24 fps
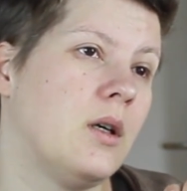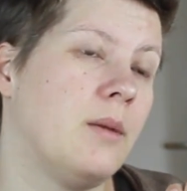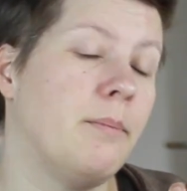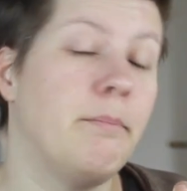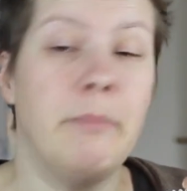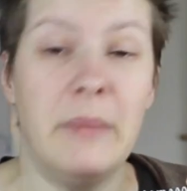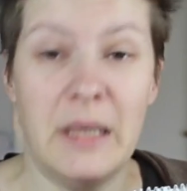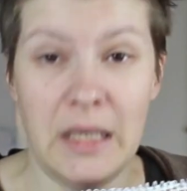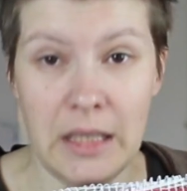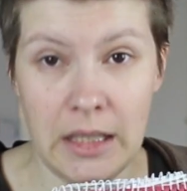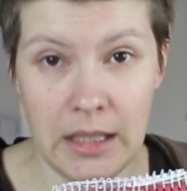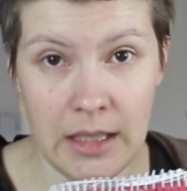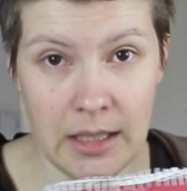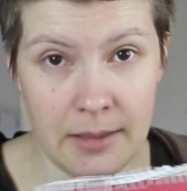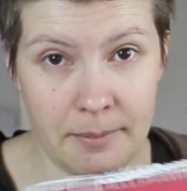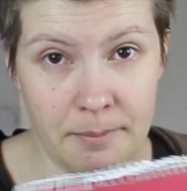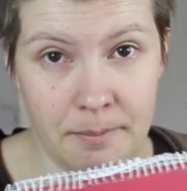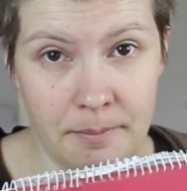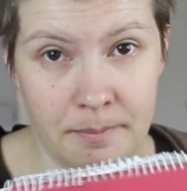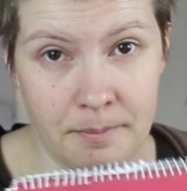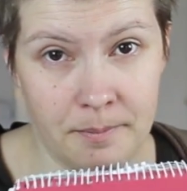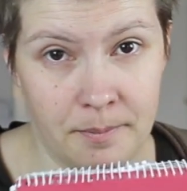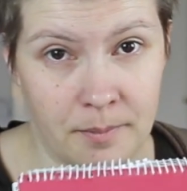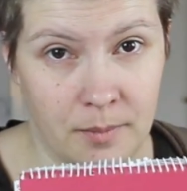
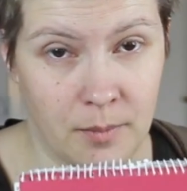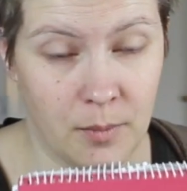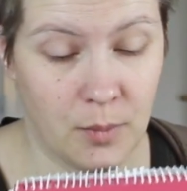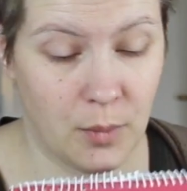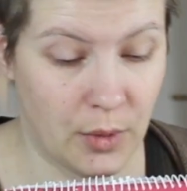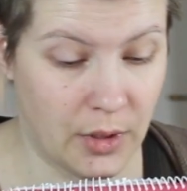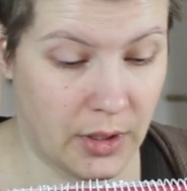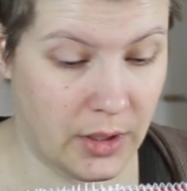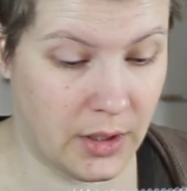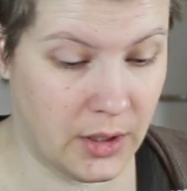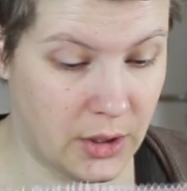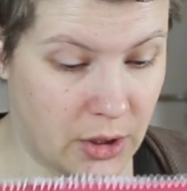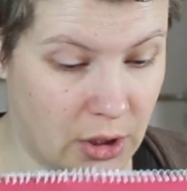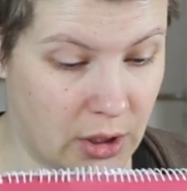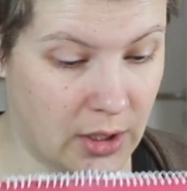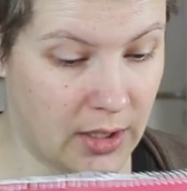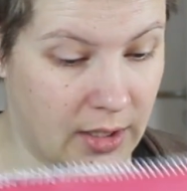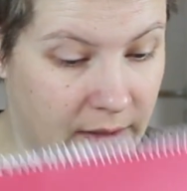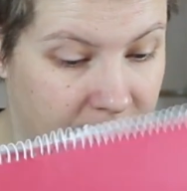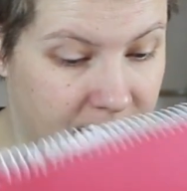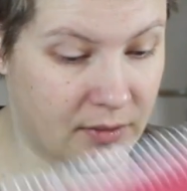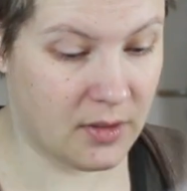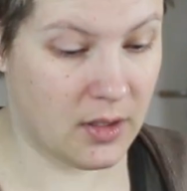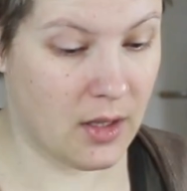medium, which
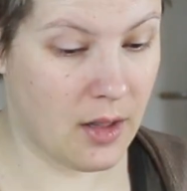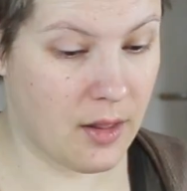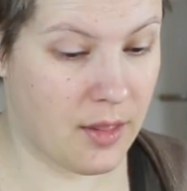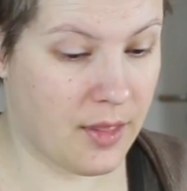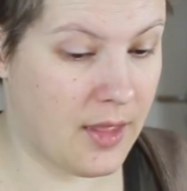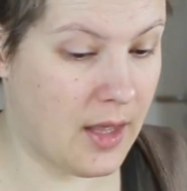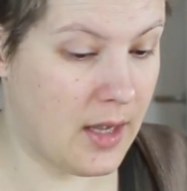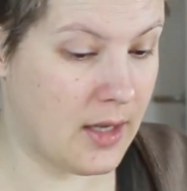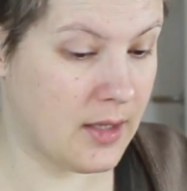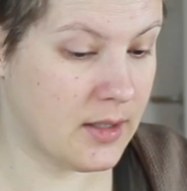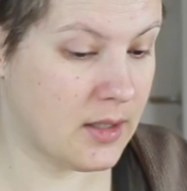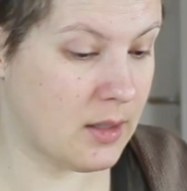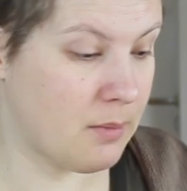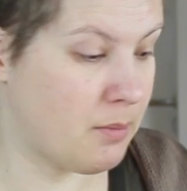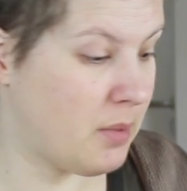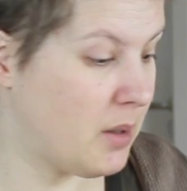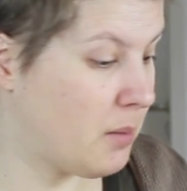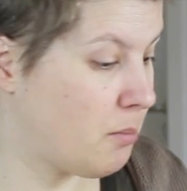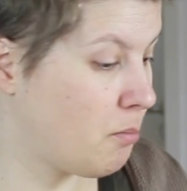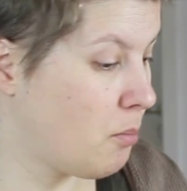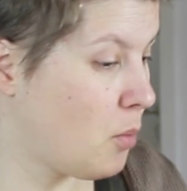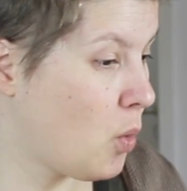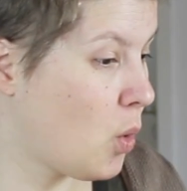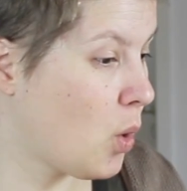leaves things a
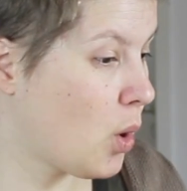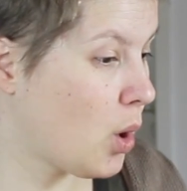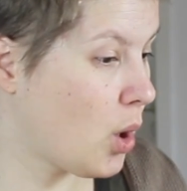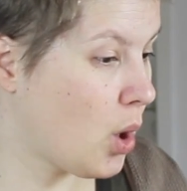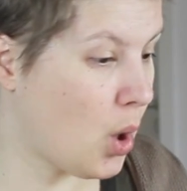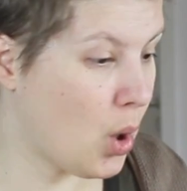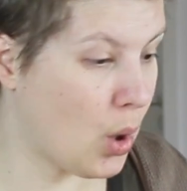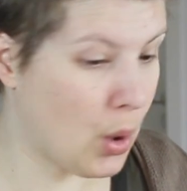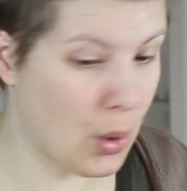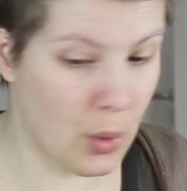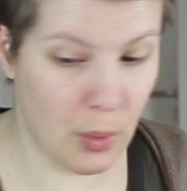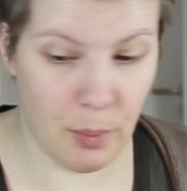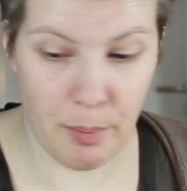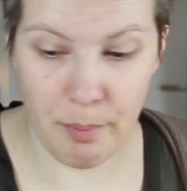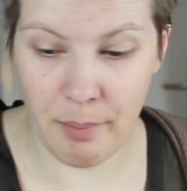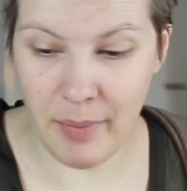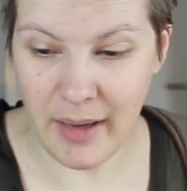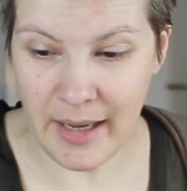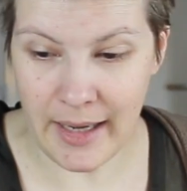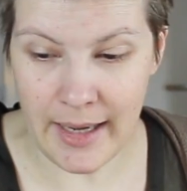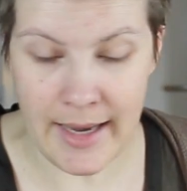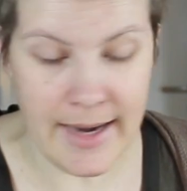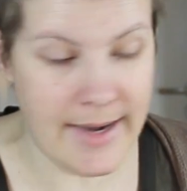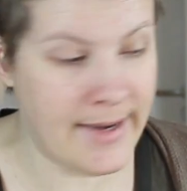bit more
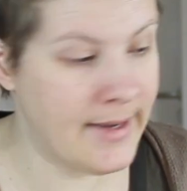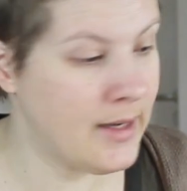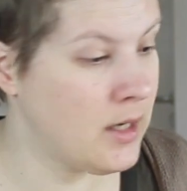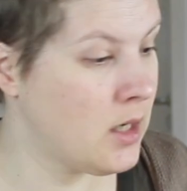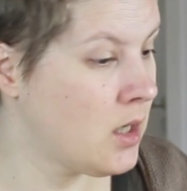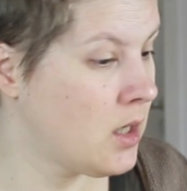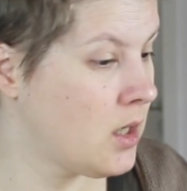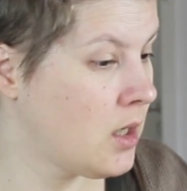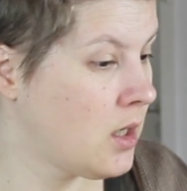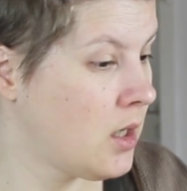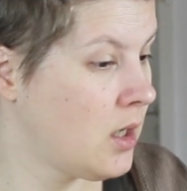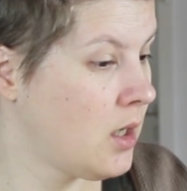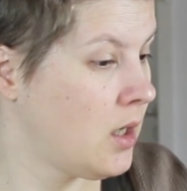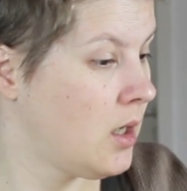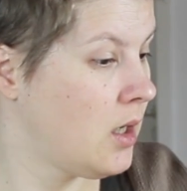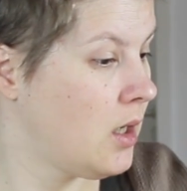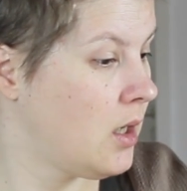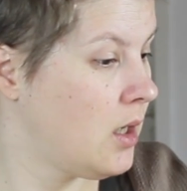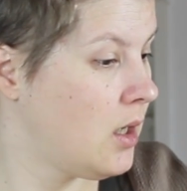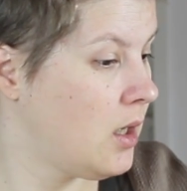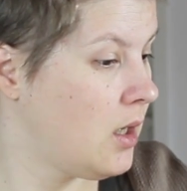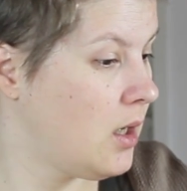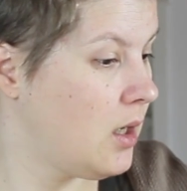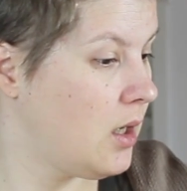open.
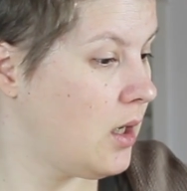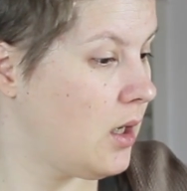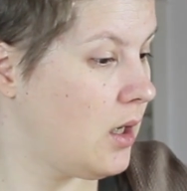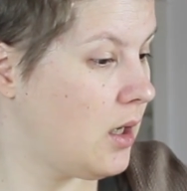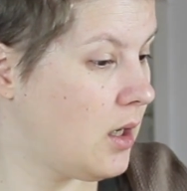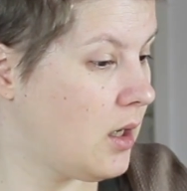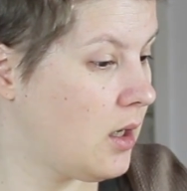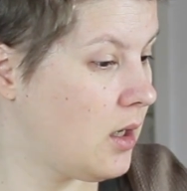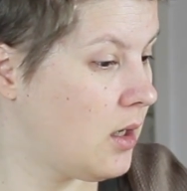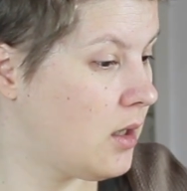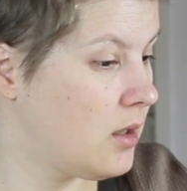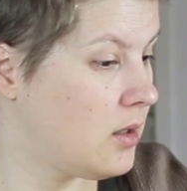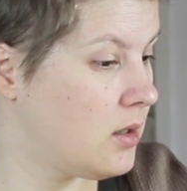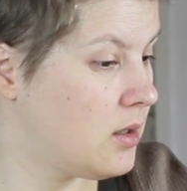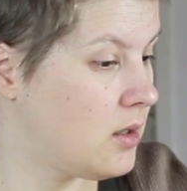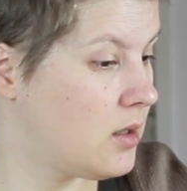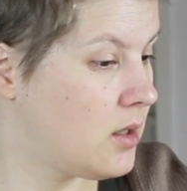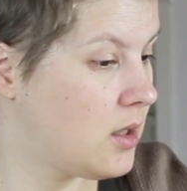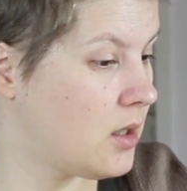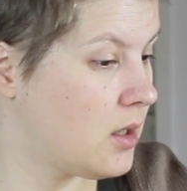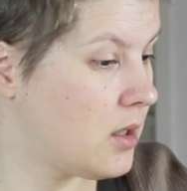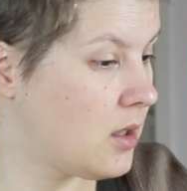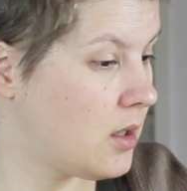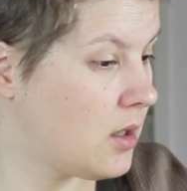And
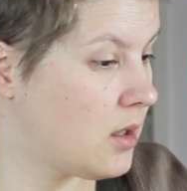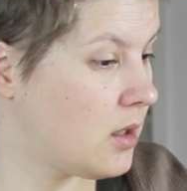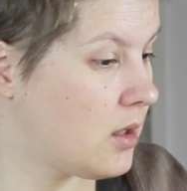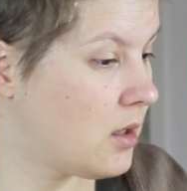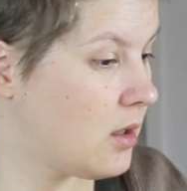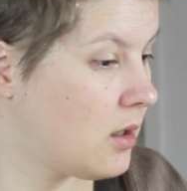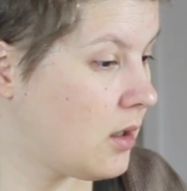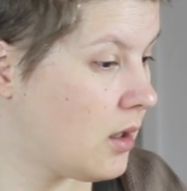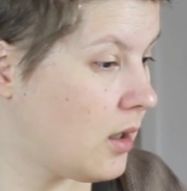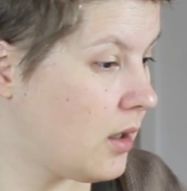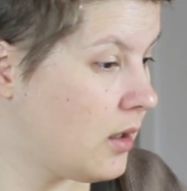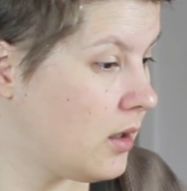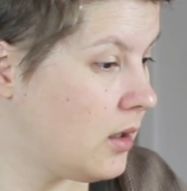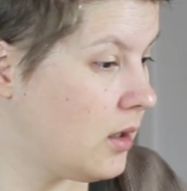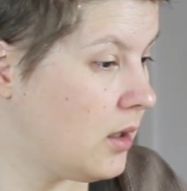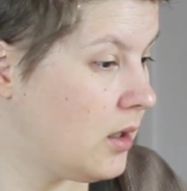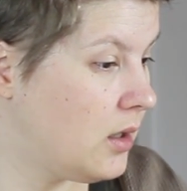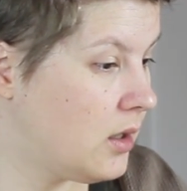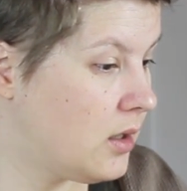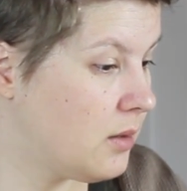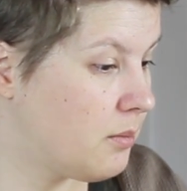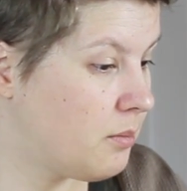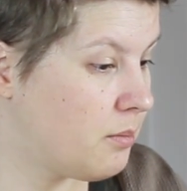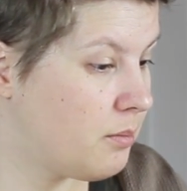I
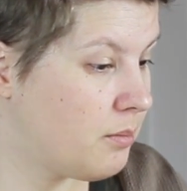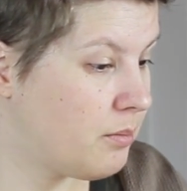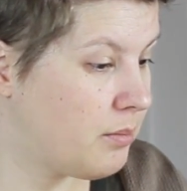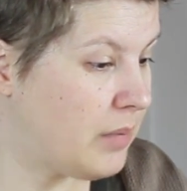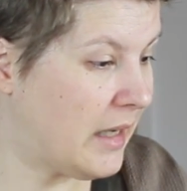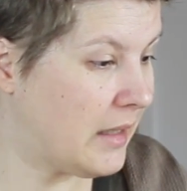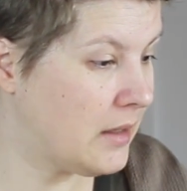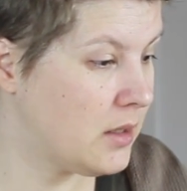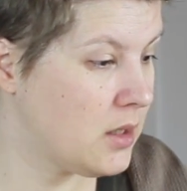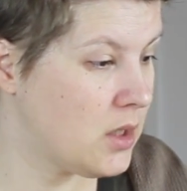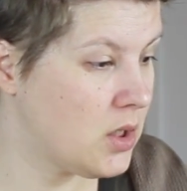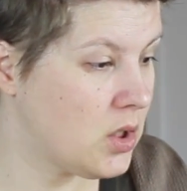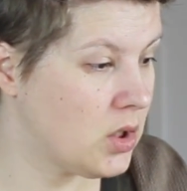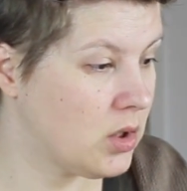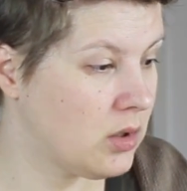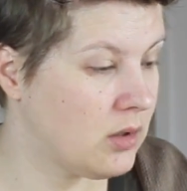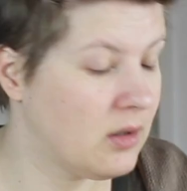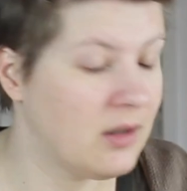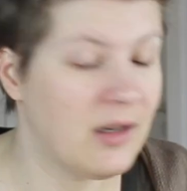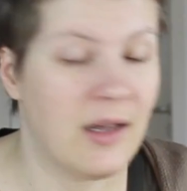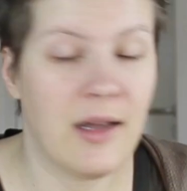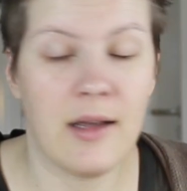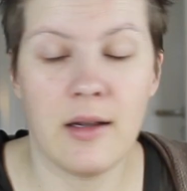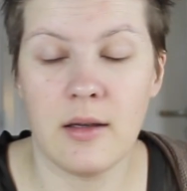need a
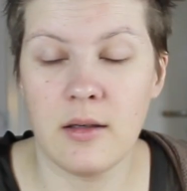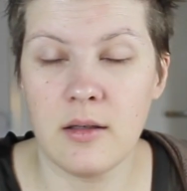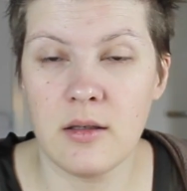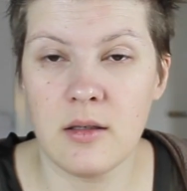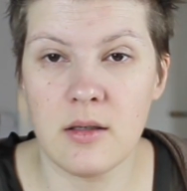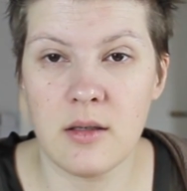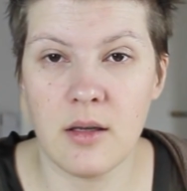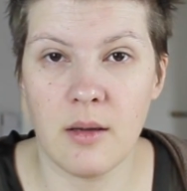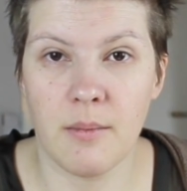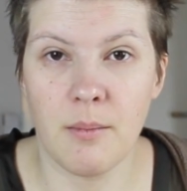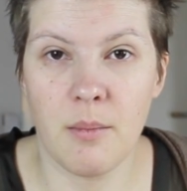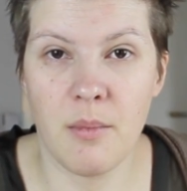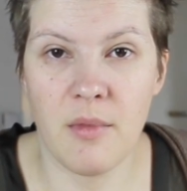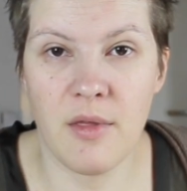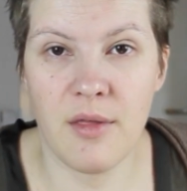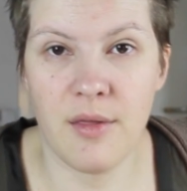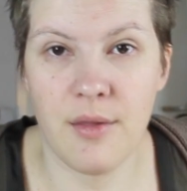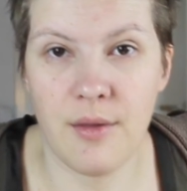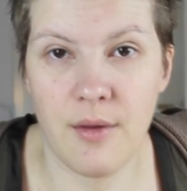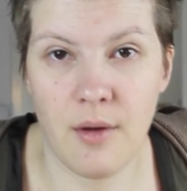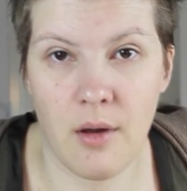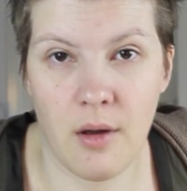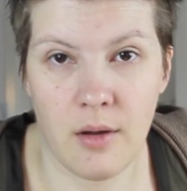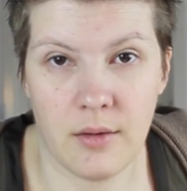pencil and some
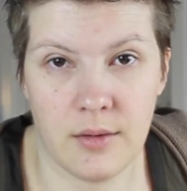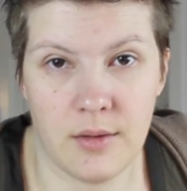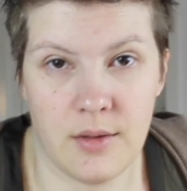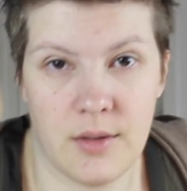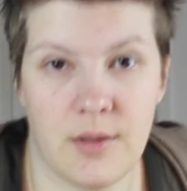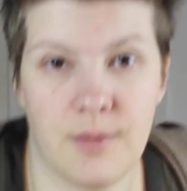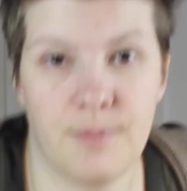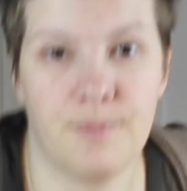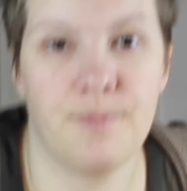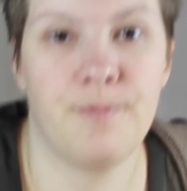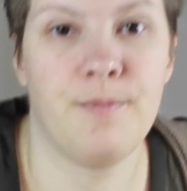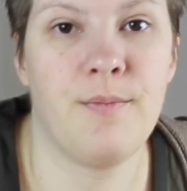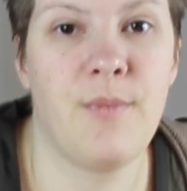thoughts.